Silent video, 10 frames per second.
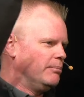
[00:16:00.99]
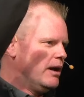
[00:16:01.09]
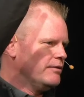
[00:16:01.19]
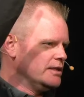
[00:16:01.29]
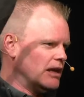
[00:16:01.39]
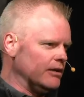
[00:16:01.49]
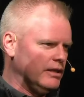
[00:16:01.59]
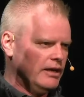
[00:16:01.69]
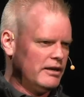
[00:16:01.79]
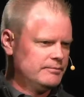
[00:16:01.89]
buffs out
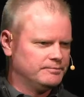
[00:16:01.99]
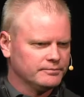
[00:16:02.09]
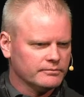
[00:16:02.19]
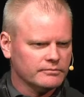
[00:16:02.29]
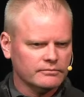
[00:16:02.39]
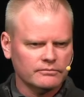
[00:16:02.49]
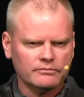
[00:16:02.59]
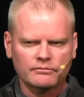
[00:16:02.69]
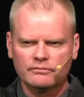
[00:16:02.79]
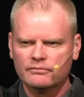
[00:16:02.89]
there?
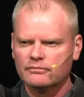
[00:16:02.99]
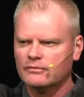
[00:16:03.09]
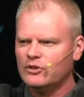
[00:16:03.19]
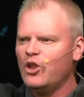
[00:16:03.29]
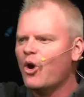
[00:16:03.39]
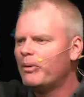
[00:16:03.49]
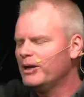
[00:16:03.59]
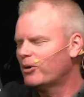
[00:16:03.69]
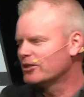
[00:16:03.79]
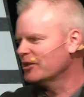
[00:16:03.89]
Nobody
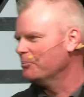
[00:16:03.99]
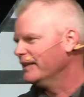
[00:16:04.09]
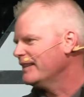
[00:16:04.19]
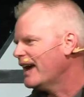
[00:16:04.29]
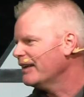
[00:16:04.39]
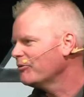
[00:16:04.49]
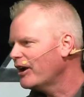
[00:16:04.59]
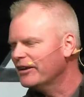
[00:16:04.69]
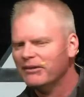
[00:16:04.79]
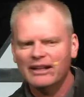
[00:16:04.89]
wants to admit that,
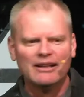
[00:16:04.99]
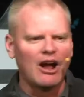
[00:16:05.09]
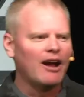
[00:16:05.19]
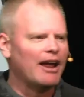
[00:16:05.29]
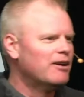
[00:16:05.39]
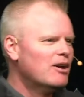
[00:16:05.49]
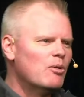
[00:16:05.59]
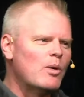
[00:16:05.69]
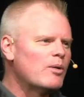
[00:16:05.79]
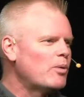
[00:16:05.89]
right? All right,
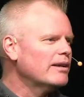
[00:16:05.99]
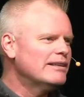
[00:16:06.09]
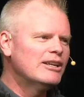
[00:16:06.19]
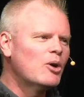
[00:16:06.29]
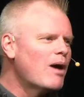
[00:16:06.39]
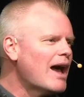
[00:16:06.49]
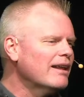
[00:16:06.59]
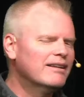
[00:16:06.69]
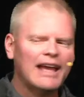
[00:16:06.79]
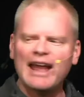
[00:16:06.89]
we're, we're, you know what?
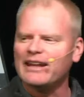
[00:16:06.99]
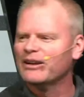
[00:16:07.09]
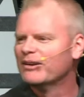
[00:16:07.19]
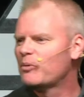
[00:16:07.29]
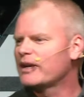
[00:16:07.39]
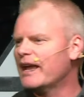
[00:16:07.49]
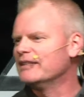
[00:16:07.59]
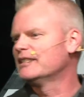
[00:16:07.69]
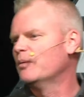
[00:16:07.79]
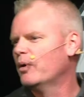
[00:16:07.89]
Hey, we're getting
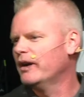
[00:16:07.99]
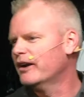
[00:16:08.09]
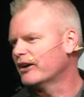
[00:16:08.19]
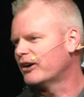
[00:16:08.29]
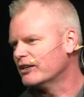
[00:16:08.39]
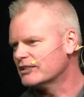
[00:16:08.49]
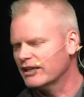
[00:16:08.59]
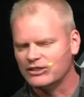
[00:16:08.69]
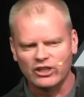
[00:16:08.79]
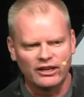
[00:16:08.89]
somewhere here at Curtis
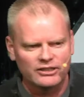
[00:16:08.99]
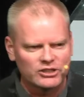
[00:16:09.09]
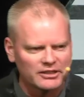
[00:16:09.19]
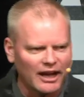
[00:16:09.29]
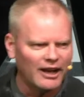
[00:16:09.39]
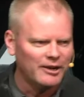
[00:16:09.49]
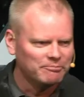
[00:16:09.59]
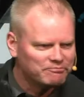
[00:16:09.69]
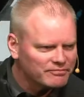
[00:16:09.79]
Lake Church. Um,